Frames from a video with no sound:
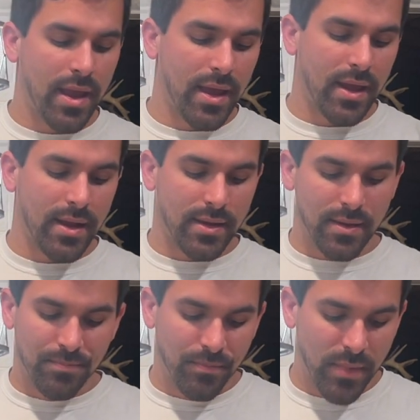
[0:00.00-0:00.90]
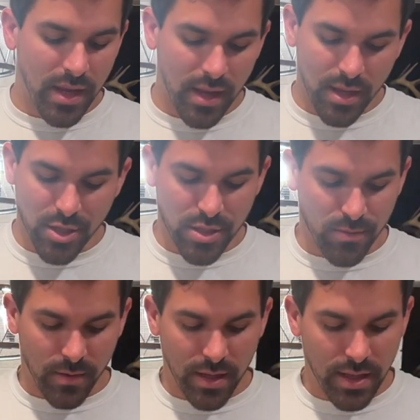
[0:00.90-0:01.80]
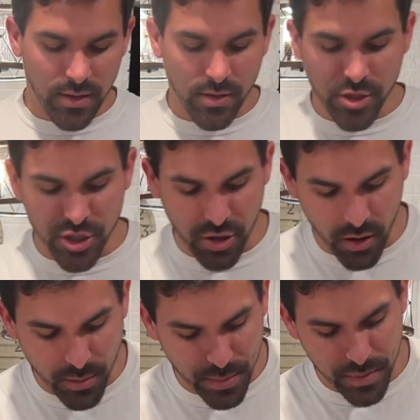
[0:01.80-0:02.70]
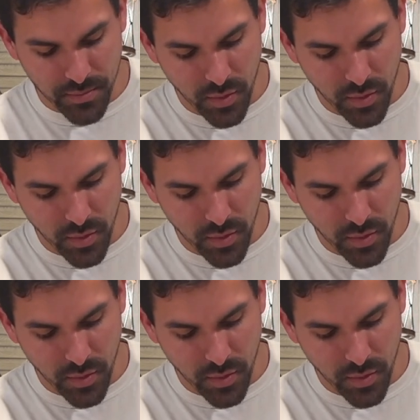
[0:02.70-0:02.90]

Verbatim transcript: And it just really looks sharp.